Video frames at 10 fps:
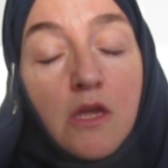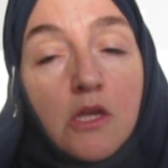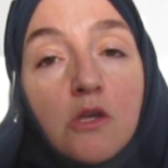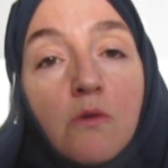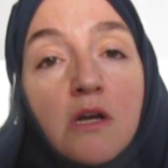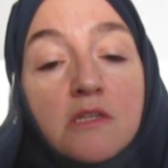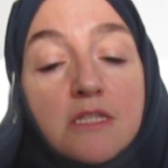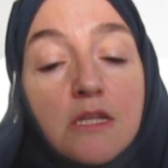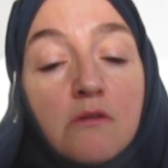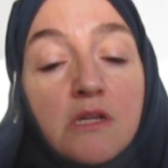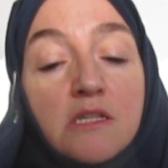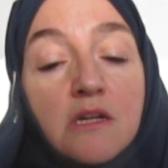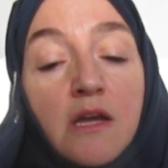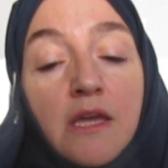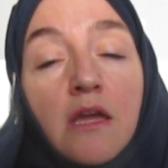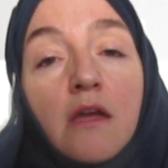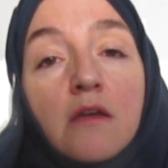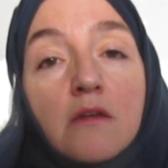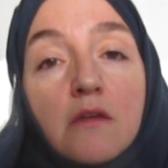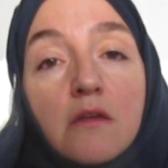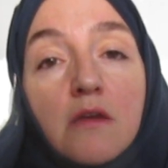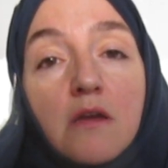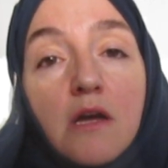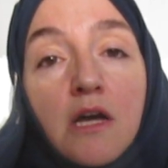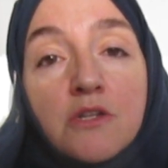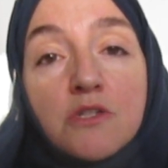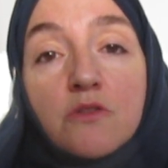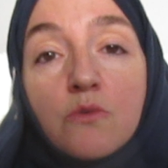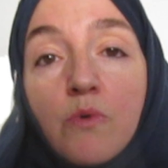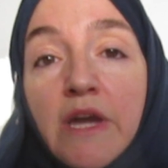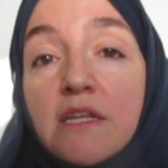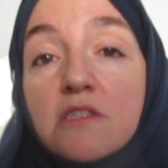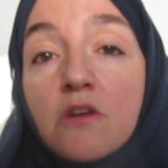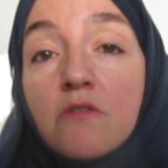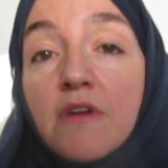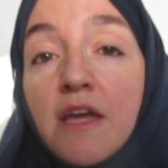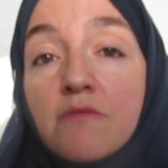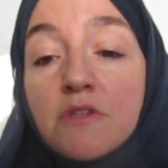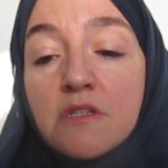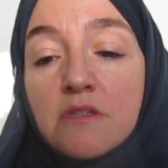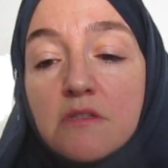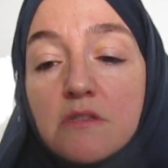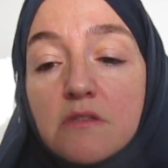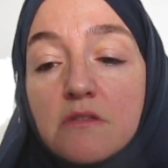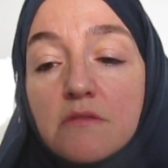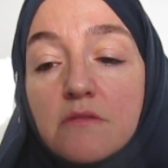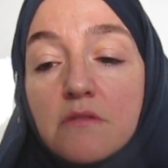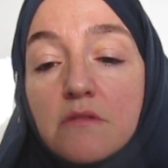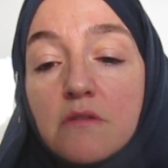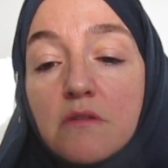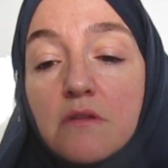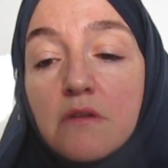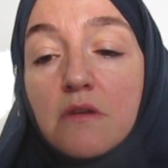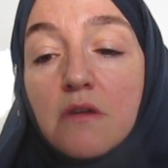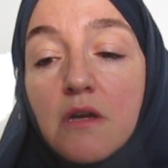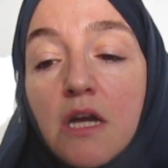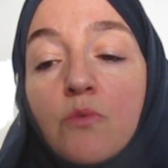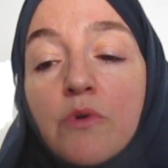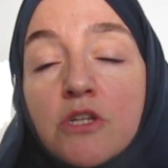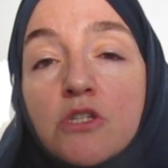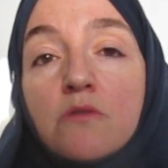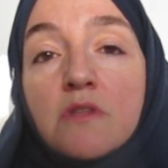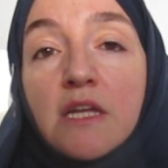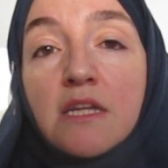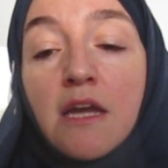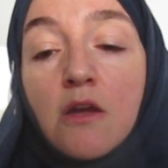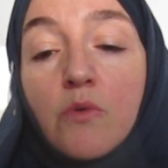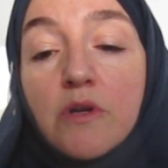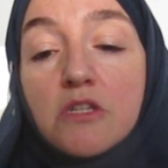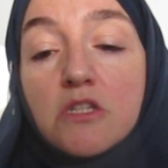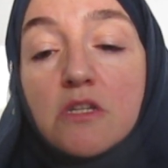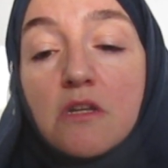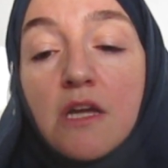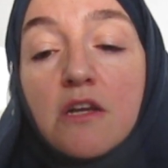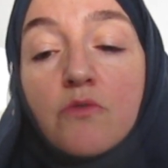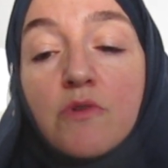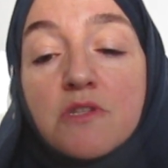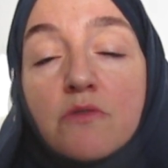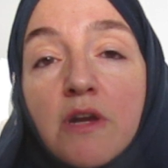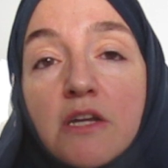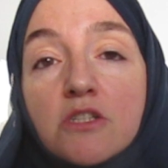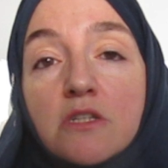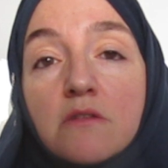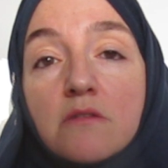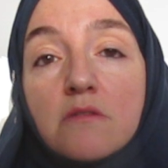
You are slowly dying under the weight of evidence. I wish you that anguish, like a resurrection."